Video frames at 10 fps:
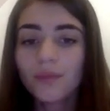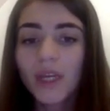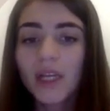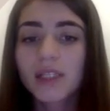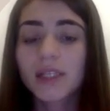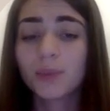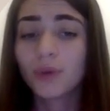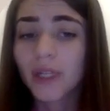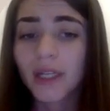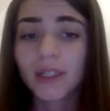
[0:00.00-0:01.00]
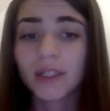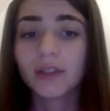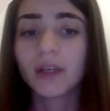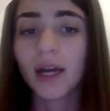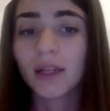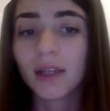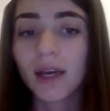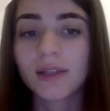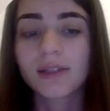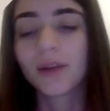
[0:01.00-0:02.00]
stipulated
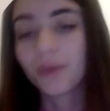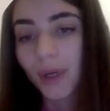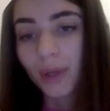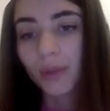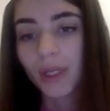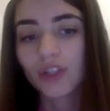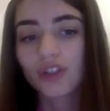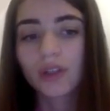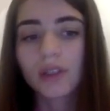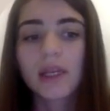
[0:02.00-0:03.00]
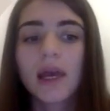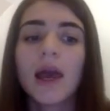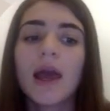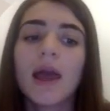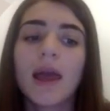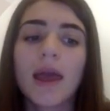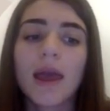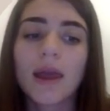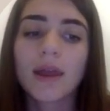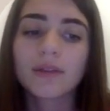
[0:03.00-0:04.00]
guidelines and regulations.
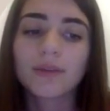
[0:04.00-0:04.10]
And